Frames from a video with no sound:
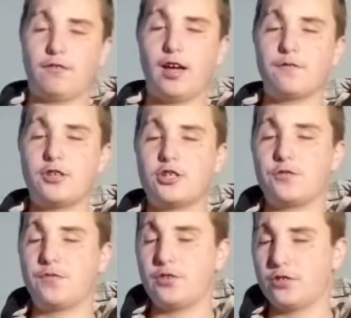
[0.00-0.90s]
5-inch
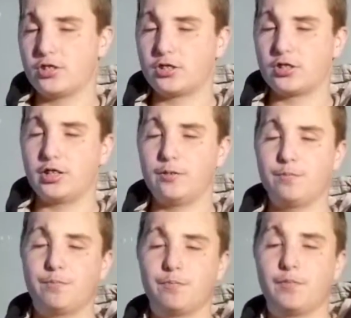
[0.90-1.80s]
viewing screen,
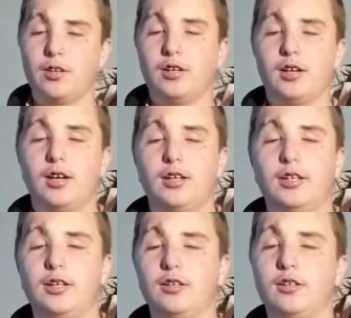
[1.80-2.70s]
and
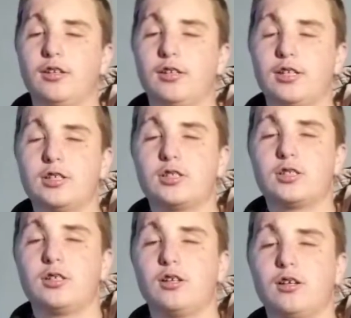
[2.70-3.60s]
then this